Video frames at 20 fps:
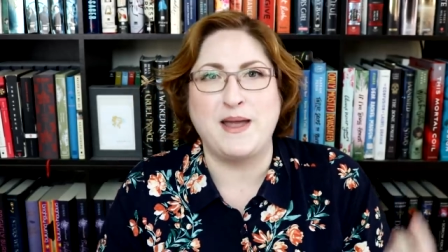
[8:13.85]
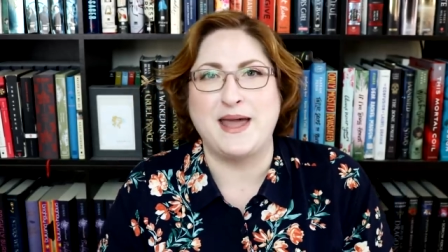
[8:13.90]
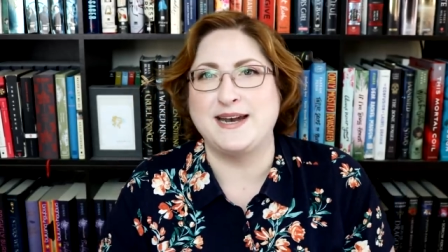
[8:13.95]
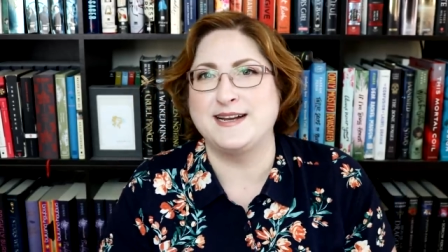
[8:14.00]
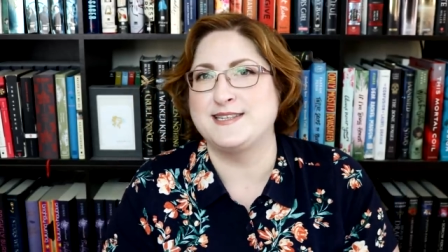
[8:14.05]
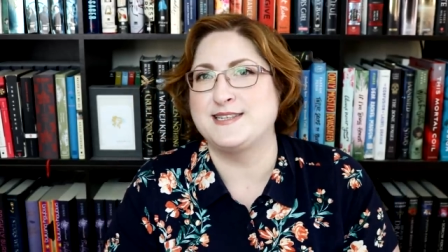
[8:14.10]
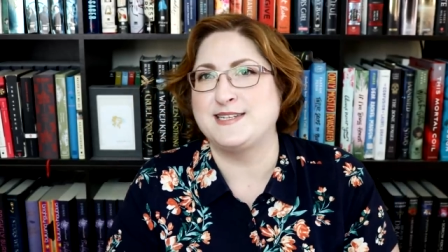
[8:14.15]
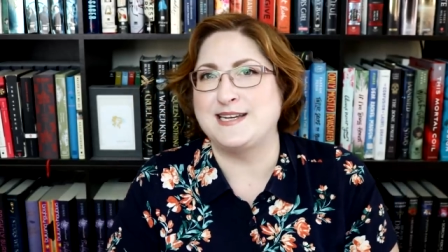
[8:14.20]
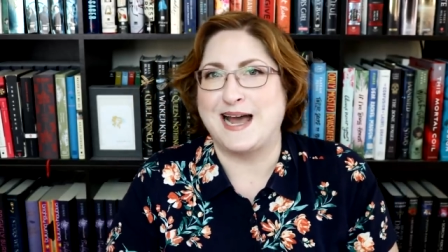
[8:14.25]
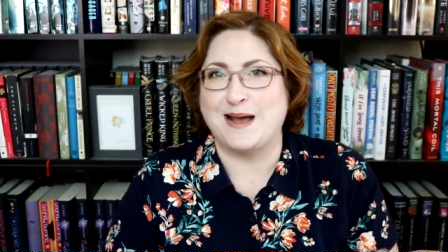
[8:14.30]
and
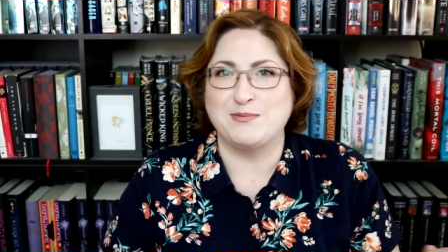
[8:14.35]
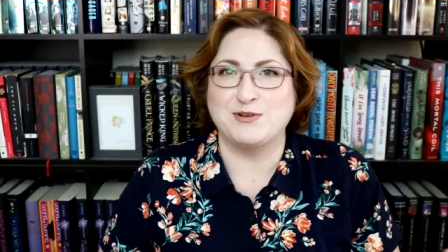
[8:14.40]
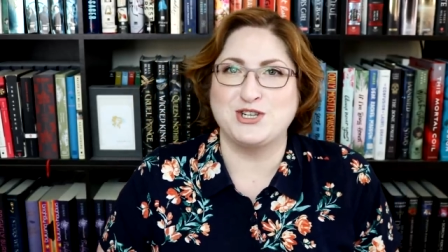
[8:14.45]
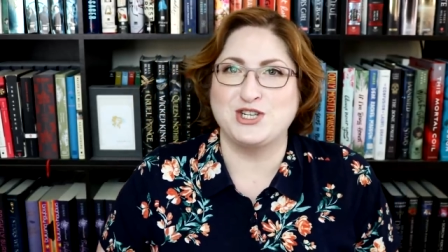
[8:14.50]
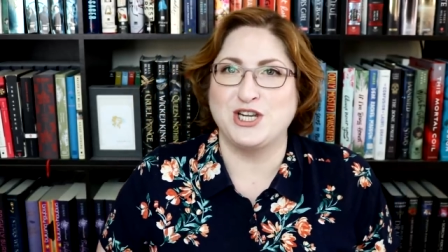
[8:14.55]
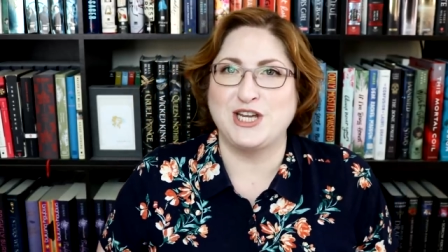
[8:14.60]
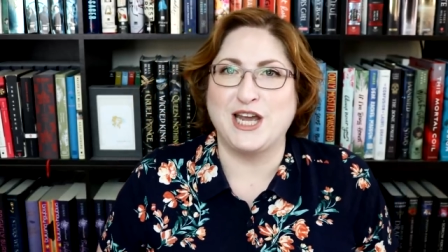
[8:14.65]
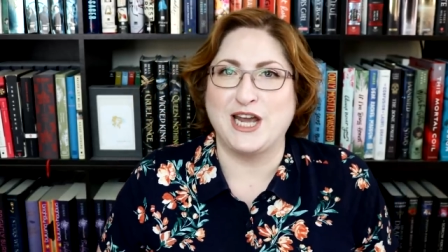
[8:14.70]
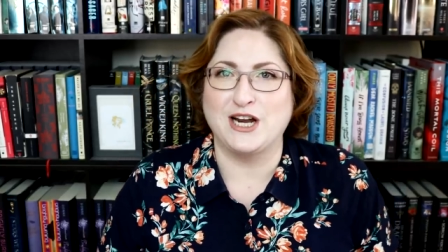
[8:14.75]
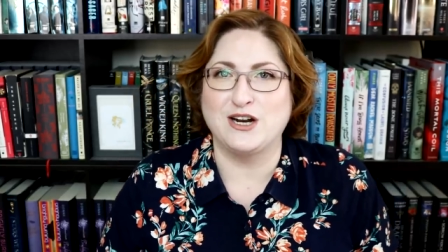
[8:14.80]

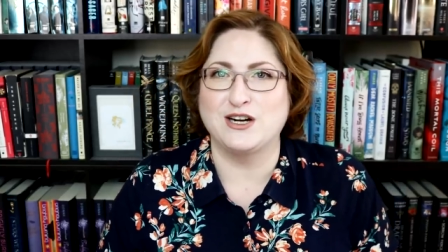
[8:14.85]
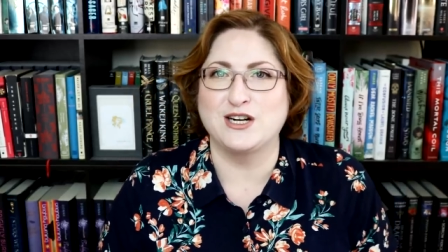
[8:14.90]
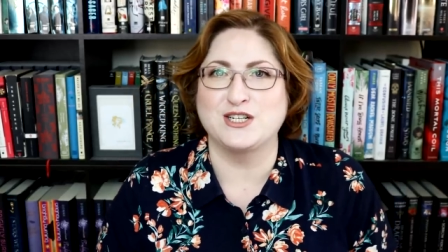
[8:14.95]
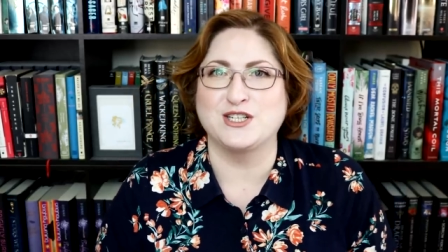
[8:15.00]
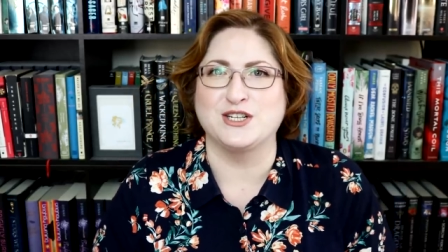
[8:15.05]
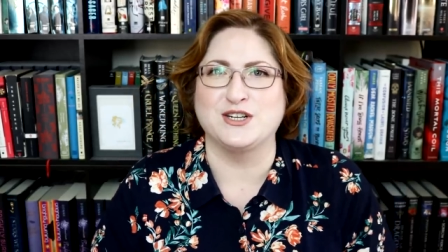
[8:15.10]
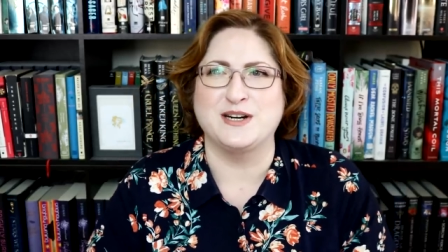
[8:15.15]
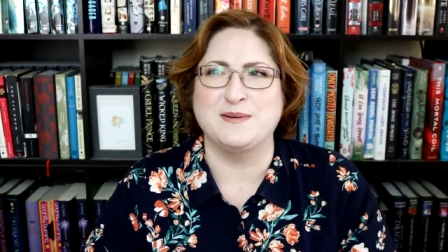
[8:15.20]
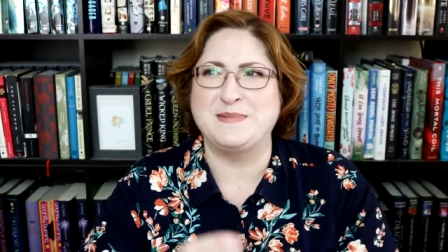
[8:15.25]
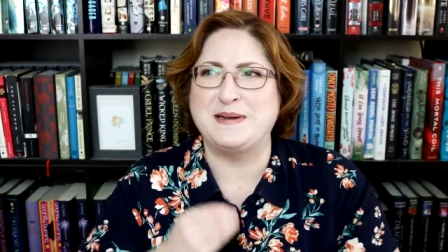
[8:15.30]
establishing
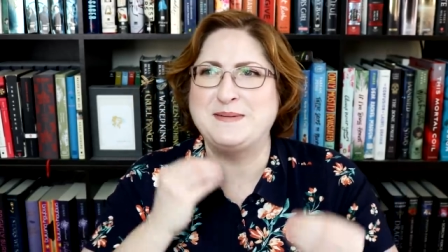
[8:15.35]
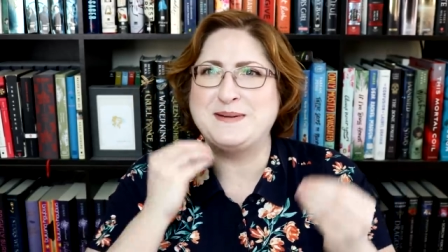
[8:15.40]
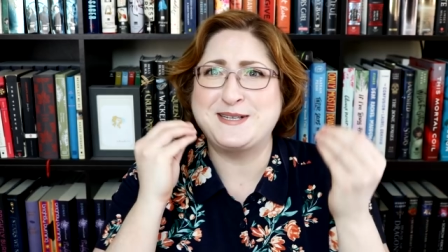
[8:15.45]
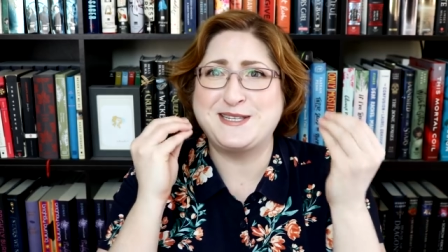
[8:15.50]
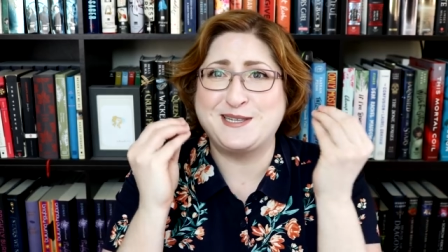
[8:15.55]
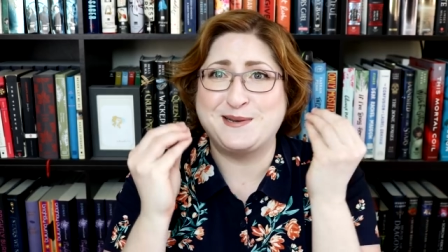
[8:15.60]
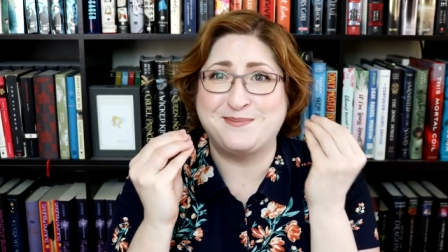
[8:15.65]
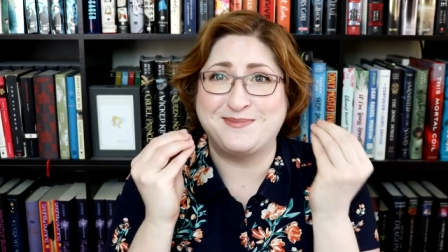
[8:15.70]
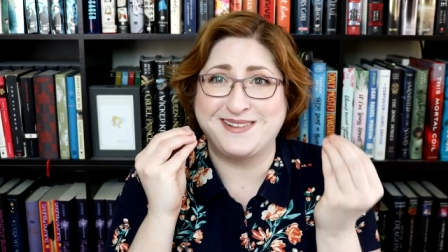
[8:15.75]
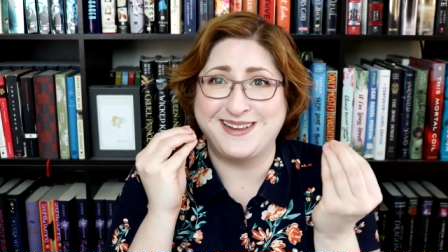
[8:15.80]
character and maybe
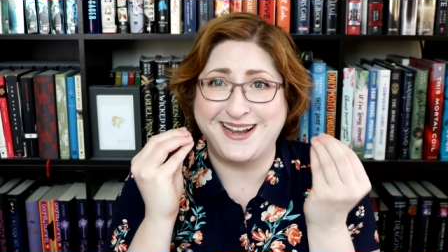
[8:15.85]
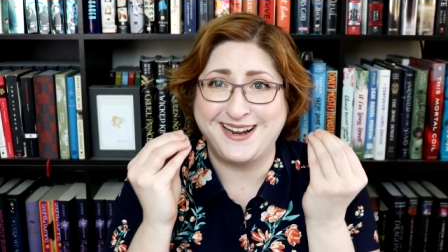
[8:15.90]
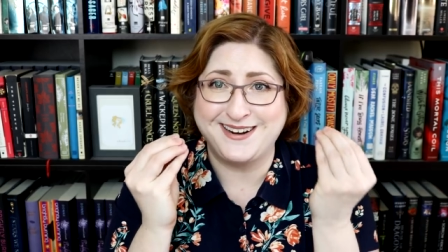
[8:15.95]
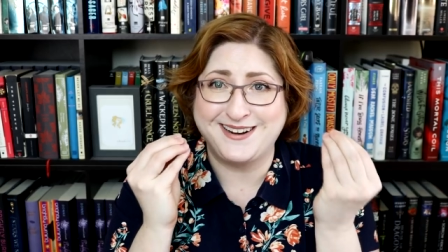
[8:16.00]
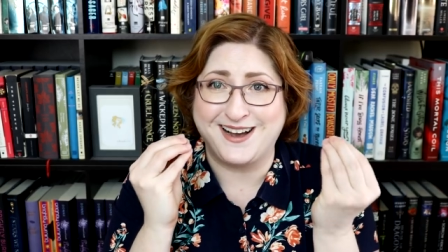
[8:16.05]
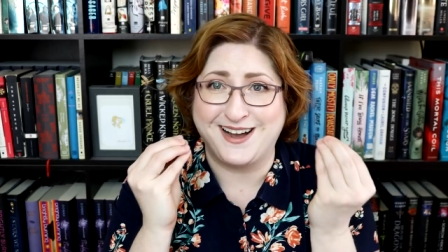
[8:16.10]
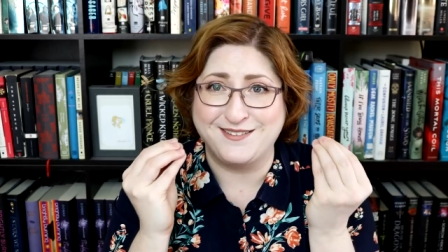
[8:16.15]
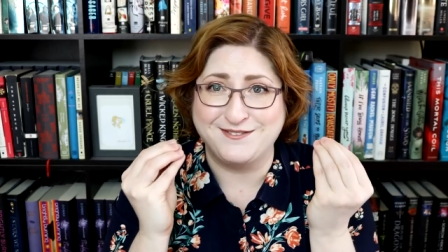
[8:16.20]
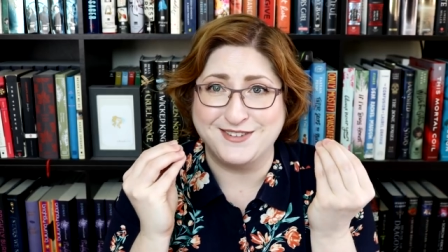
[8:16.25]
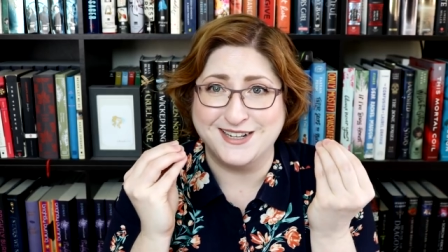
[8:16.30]
some light
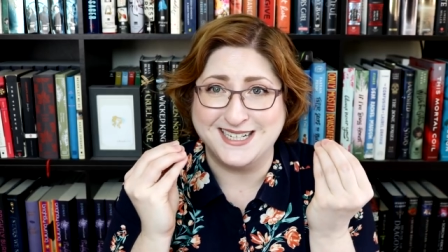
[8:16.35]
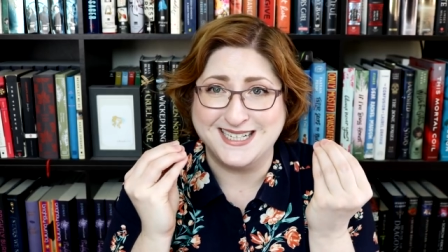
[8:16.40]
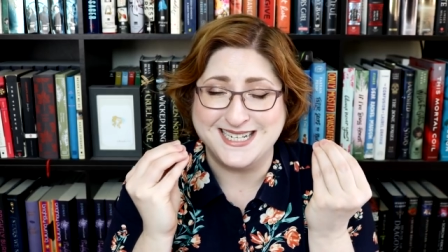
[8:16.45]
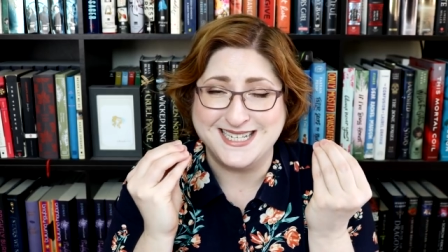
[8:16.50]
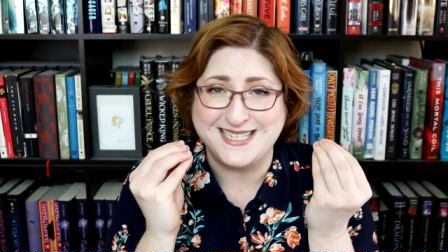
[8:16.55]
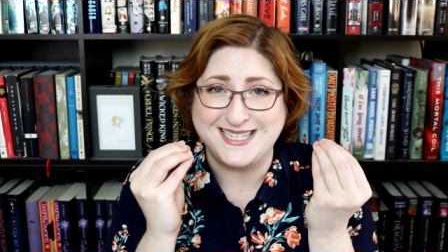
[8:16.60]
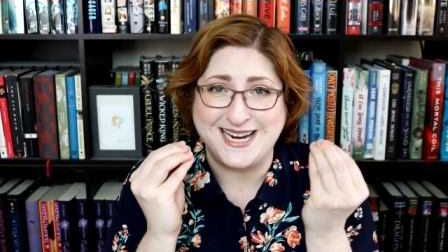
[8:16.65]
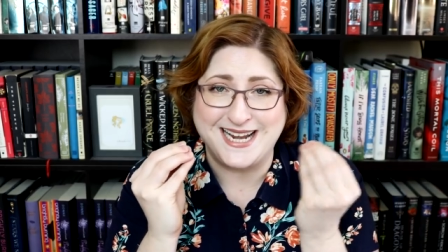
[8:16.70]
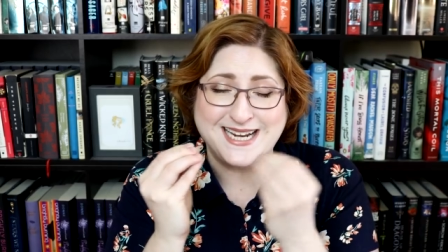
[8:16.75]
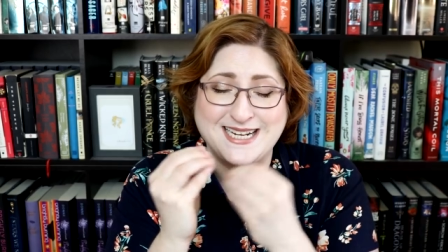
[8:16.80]
conflict and
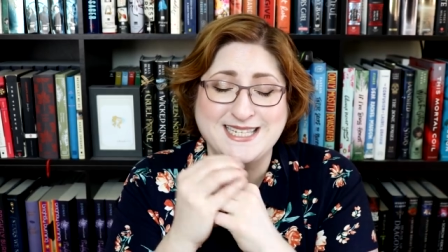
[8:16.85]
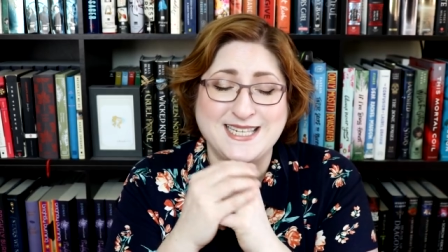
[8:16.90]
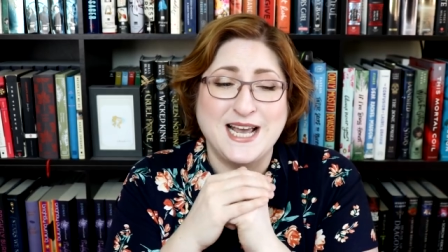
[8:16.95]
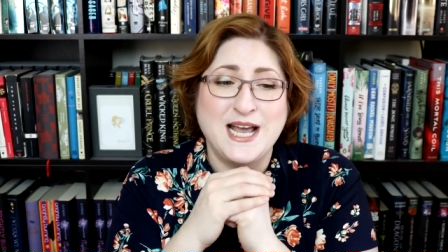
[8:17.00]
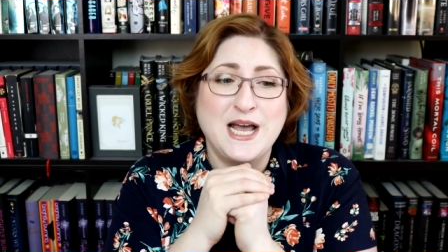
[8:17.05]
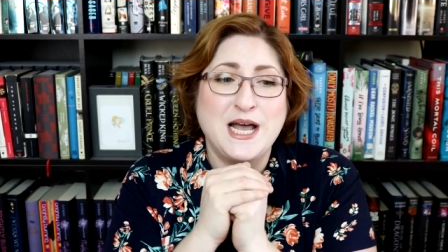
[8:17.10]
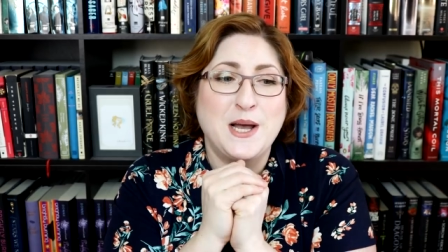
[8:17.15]
stakes,